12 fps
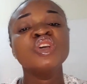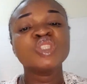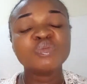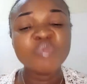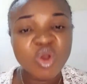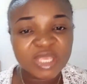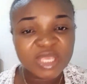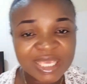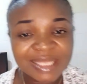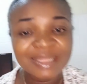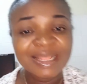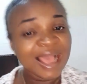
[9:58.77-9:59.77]

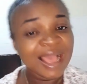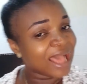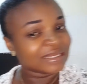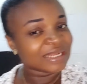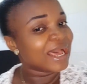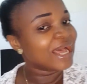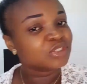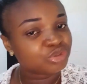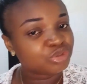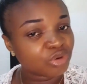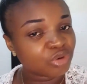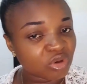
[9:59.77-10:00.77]
smoking and hard
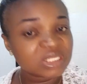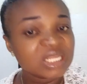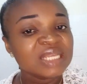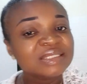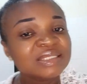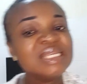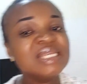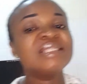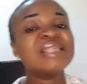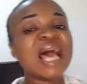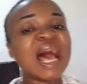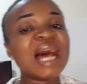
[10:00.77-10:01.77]
drugs.
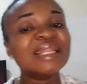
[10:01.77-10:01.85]
These are